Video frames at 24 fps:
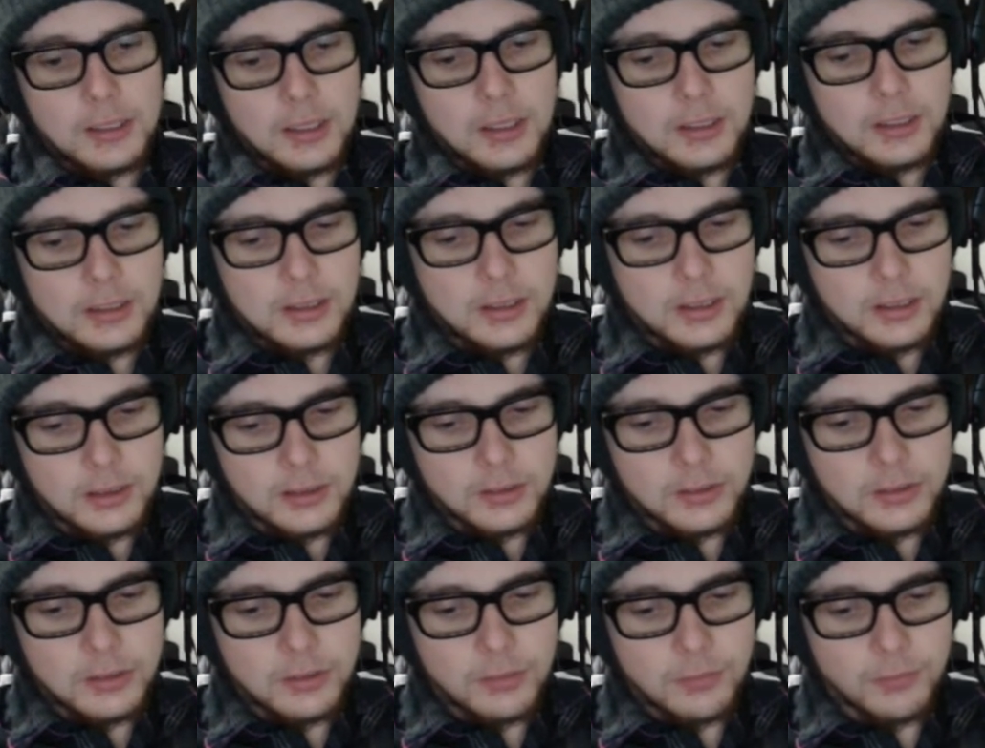
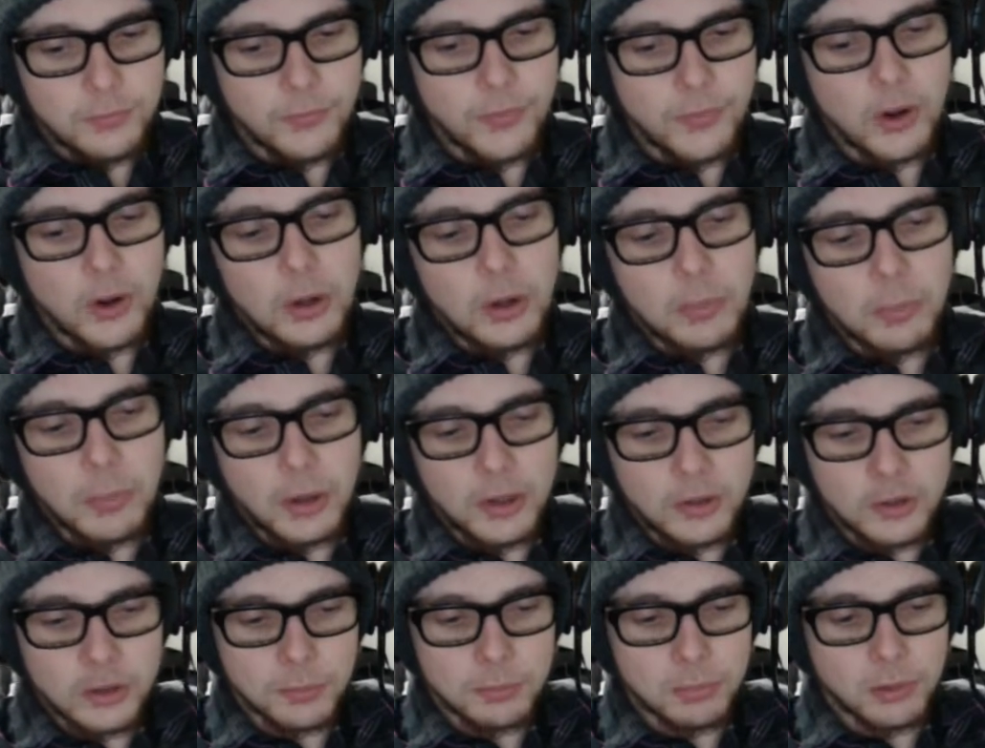He's very
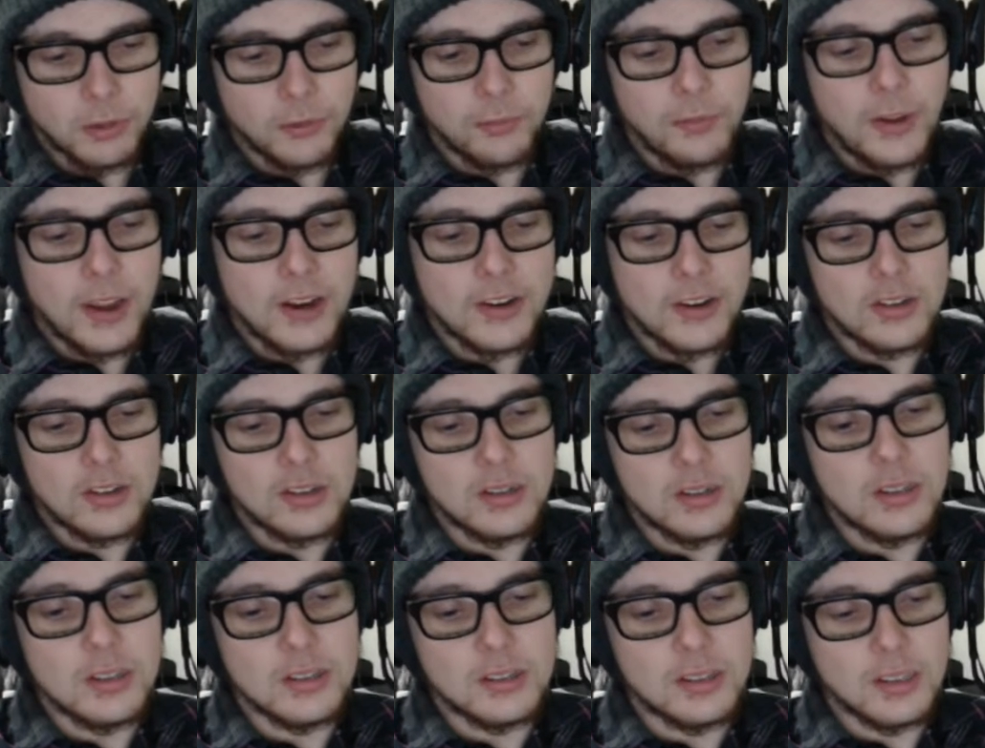much a
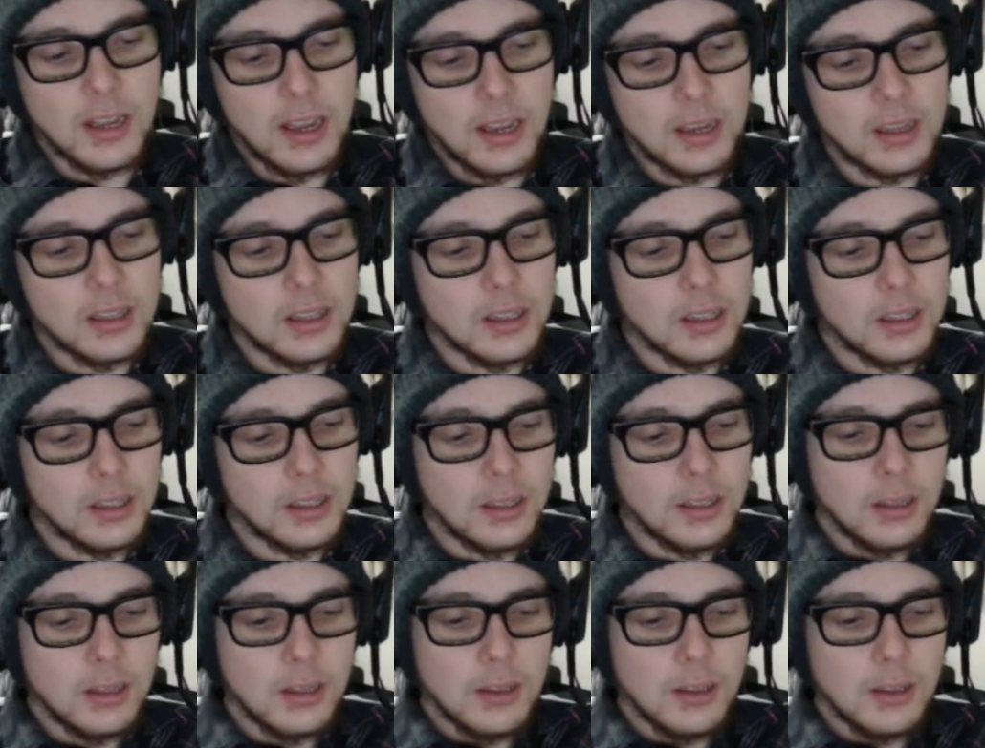perfectionist, and any